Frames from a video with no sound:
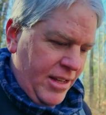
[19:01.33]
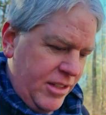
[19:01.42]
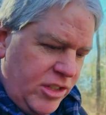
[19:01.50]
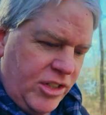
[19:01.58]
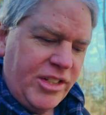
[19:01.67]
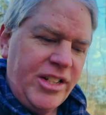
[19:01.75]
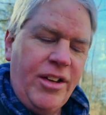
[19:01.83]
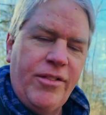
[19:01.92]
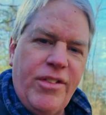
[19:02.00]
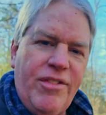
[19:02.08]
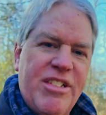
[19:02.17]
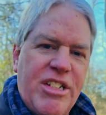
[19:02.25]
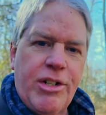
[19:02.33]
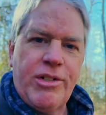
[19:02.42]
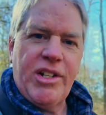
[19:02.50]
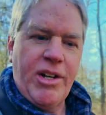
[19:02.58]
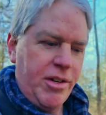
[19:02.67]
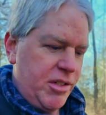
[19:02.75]
Should see if the visitor
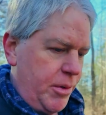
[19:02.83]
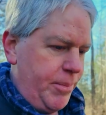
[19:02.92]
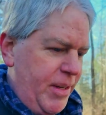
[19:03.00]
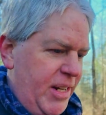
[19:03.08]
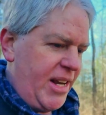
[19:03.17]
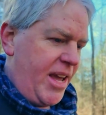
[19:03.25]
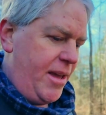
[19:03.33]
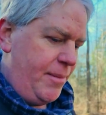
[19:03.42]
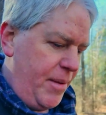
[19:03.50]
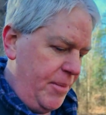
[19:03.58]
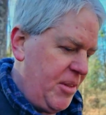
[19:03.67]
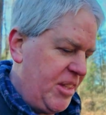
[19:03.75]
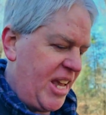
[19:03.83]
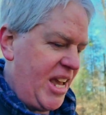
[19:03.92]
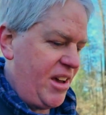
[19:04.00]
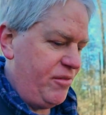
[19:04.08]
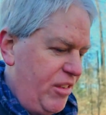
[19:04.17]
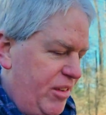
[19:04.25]
center is open today. Maybe they
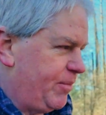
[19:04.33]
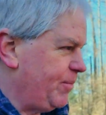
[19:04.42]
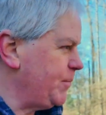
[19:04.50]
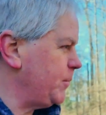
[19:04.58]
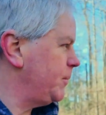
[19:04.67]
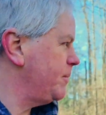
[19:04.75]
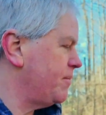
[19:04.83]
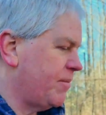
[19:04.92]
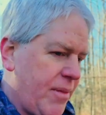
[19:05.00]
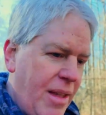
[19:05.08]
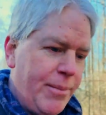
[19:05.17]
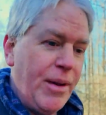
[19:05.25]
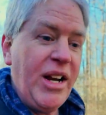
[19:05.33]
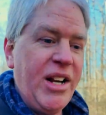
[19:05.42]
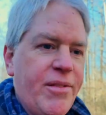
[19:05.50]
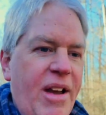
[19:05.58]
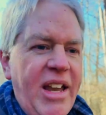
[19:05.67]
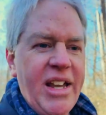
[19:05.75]
have it. But
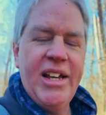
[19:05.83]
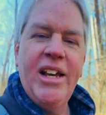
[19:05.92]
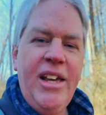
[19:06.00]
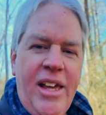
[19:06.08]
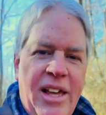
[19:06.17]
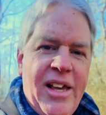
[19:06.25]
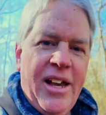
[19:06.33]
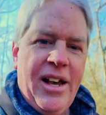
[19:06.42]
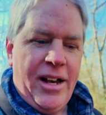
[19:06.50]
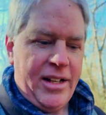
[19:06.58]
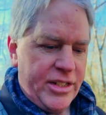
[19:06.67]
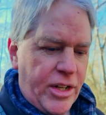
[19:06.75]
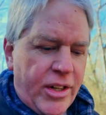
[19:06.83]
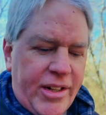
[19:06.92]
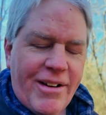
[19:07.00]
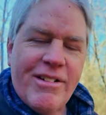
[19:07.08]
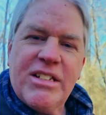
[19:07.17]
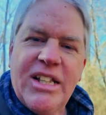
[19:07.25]
anyway, it's called
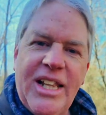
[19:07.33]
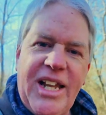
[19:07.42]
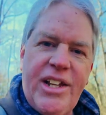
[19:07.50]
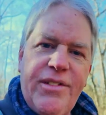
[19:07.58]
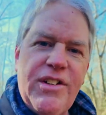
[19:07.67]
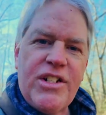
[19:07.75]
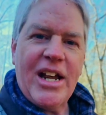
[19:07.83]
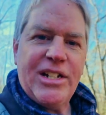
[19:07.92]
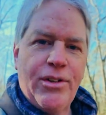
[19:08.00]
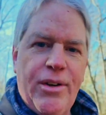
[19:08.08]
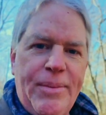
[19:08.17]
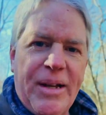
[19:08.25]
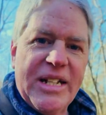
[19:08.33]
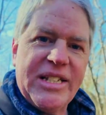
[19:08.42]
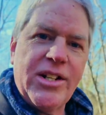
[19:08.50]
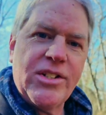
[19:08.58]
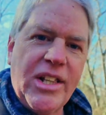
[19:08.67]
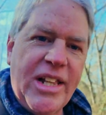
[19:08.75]
Harrison Lake Fish Hatchery because
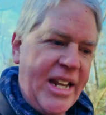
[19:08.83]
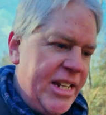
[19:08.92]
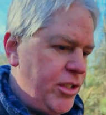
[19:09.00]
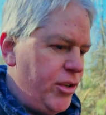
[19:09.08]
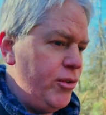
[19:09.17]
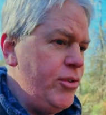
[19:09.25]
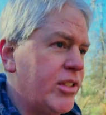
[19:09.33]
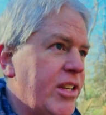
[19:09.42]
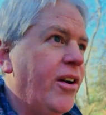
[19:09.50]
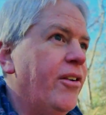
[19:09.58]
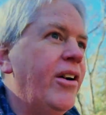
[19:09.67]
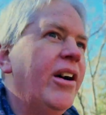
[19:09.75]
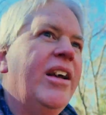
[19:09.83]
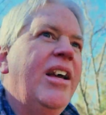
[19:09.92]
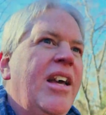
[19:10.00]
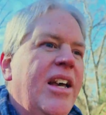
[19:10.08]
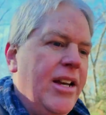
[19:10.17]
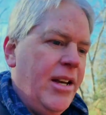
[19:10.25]
there's a lake too. So
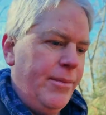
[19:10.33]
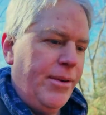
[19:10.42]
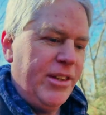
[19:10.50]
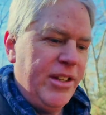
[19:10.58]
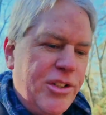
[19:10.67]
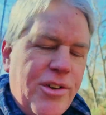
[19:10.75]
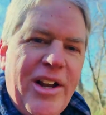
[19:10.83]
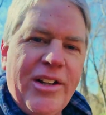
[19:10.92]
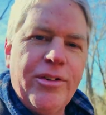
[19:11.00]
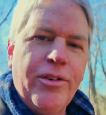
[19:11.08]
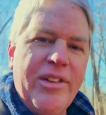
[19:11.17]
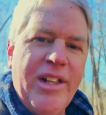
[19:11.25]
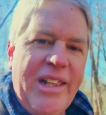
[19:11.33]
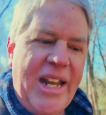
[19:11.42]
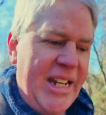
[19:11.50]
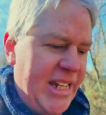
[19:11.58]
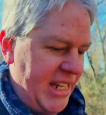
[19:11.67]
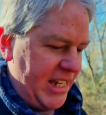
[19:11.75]
I'm on the trail toward the
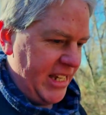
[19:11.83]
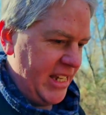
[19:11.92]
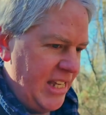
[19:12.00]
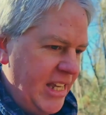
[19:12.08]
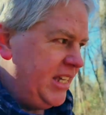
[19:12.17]
lake,